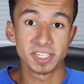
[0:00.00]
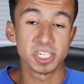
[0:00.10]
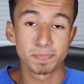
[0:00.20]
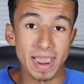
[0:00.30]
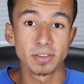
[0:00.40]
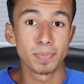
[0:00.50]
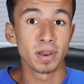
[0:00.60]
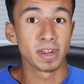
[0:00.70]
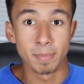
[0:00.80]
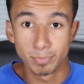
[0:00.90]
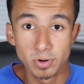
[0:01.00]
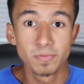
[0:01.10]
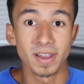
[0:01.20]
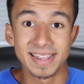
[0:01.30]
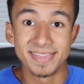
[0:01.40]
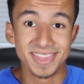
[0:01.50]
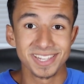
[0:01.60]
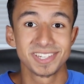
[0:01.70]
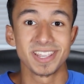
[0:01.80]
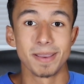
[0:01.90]
expand upon and improve on in
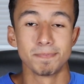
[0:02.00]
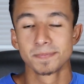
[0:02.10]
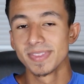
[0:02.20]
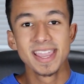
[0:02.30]
this game